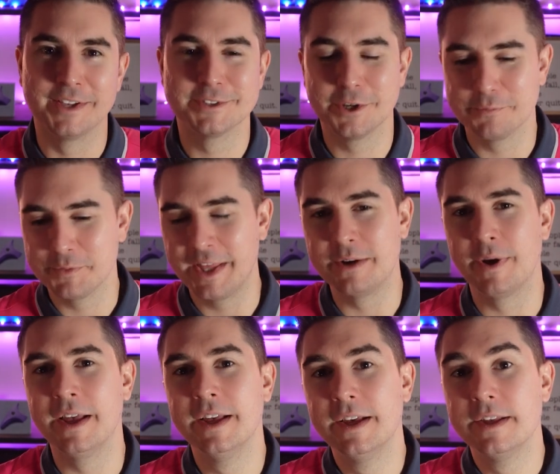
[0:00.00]
So
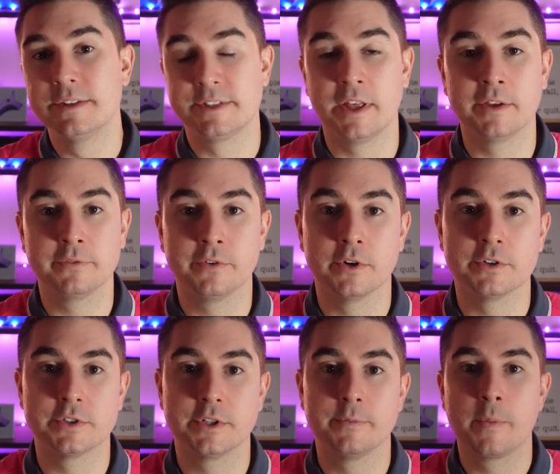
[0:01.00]
anyway, selling
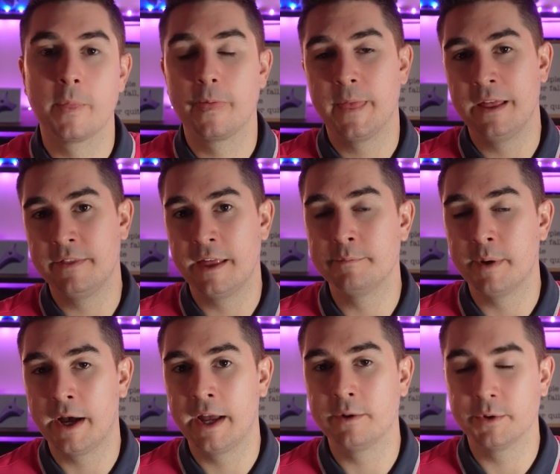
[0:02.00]
first and then
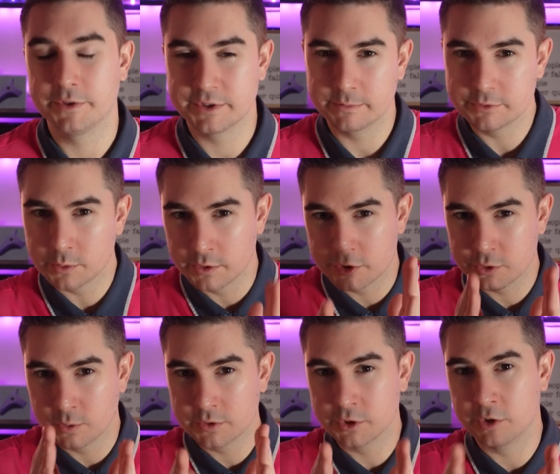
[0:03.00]
buying with some sort of
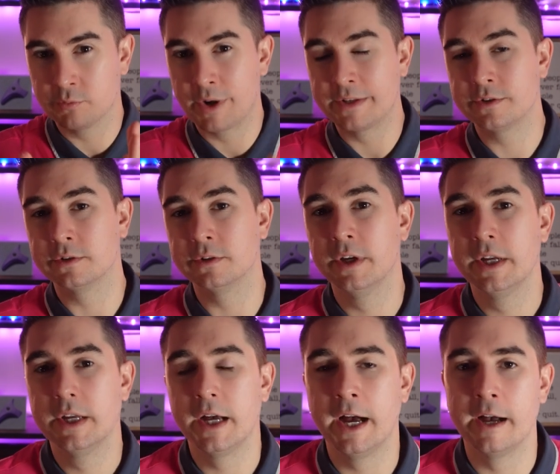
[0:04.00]
short-term rental
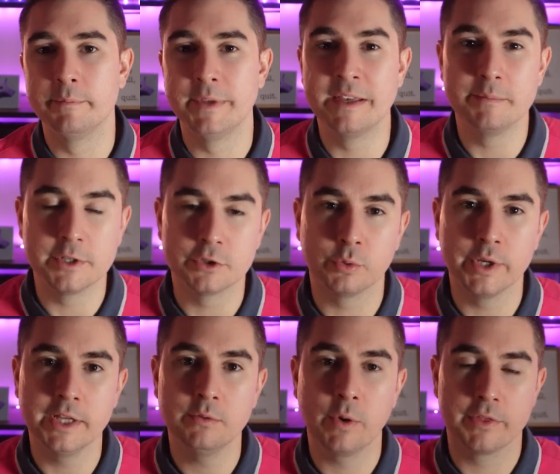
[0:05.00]
um, in
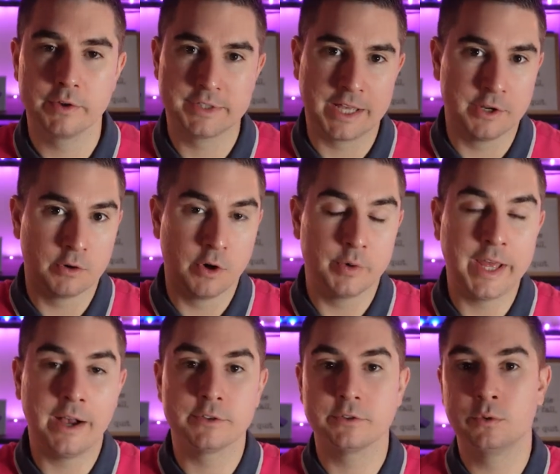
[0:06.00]
between, whether it's at your own
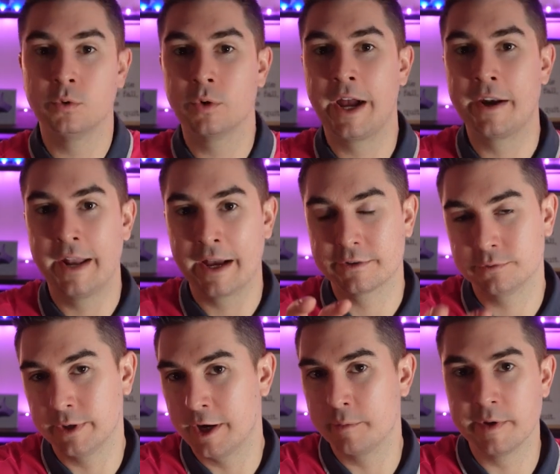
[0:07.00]
house or at an
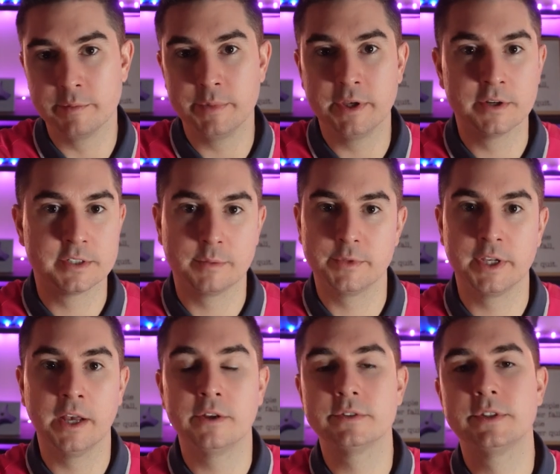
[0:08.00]
actual Airbnb or something
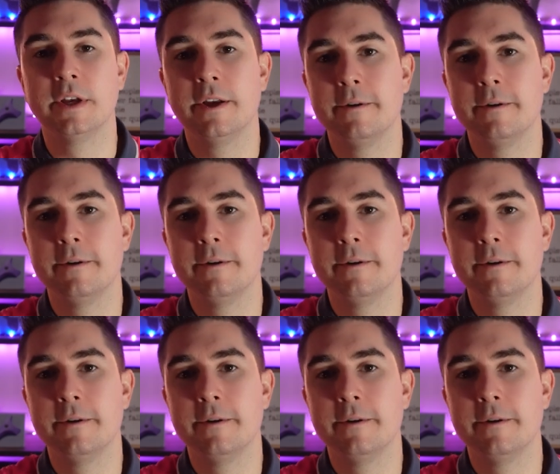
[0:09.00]
else.